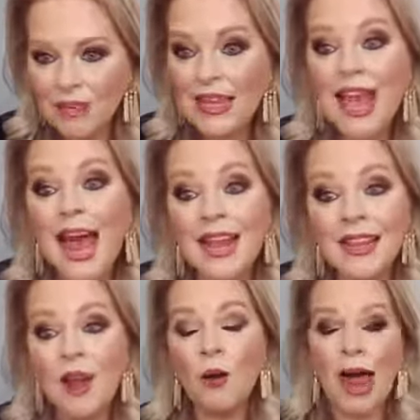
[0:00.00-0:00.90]

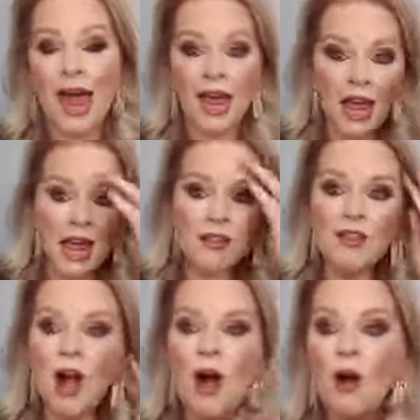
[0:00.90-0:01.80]
Yes. Okay.
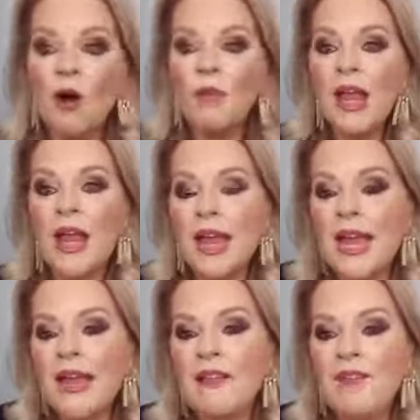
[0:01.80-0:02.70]
So
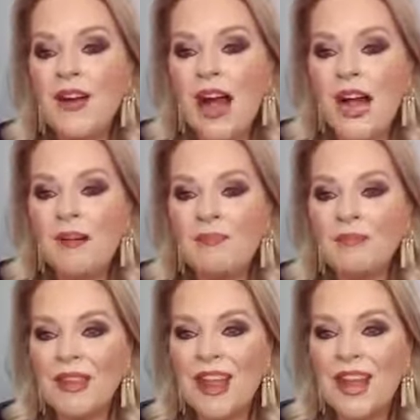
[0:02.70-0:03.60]

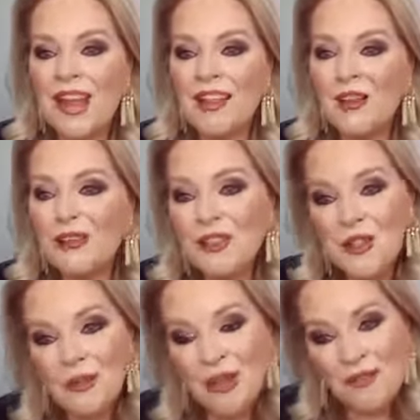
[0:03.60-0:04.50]
so
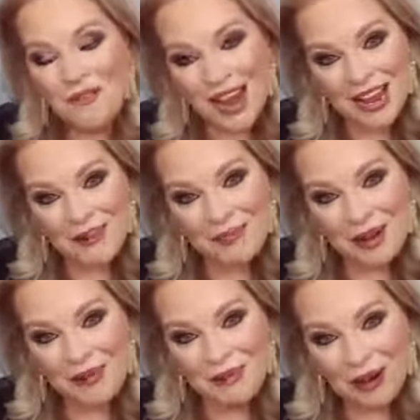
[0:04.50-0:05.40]
to the
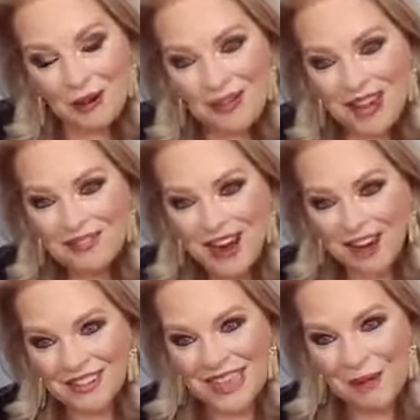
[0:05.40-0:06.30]
Facebook person,
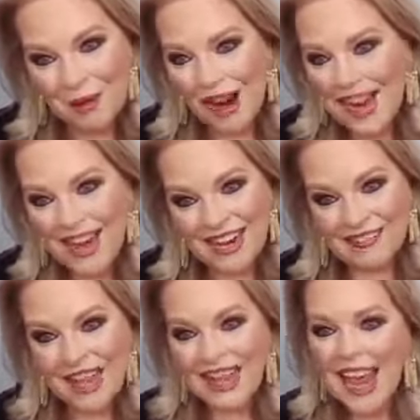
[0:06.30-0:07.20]
our team member,
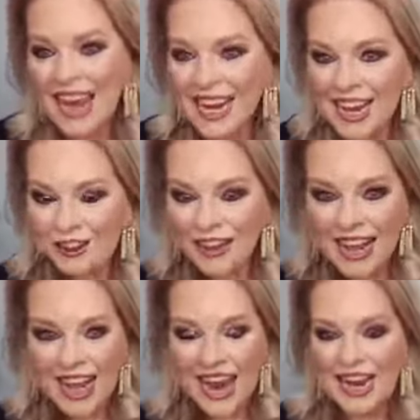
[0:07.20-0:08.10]
again, Katie, it looks
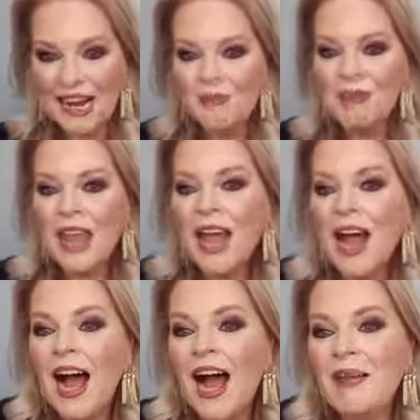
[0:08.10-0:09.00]
like Katie,
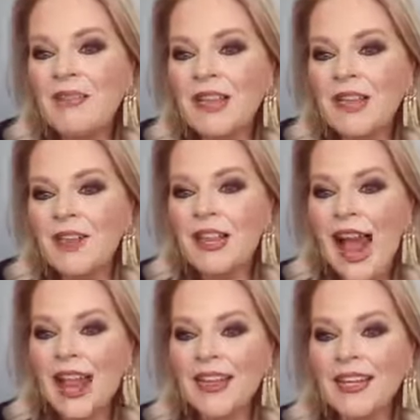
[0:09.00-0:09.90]
she's
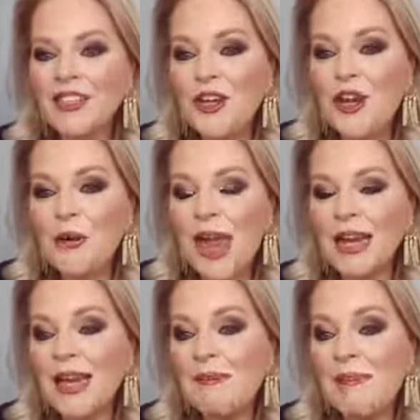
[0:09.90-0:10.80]
asking, do you get
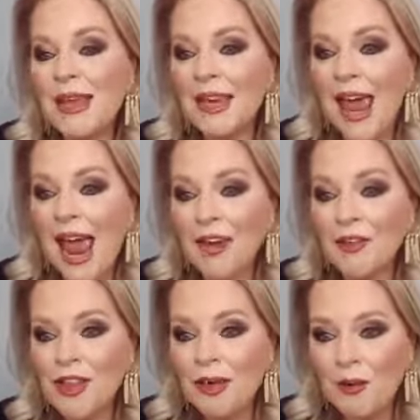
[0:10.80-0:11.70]
an immediate
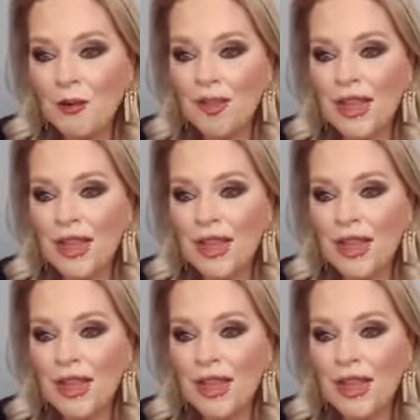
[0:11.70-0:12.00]
energy boost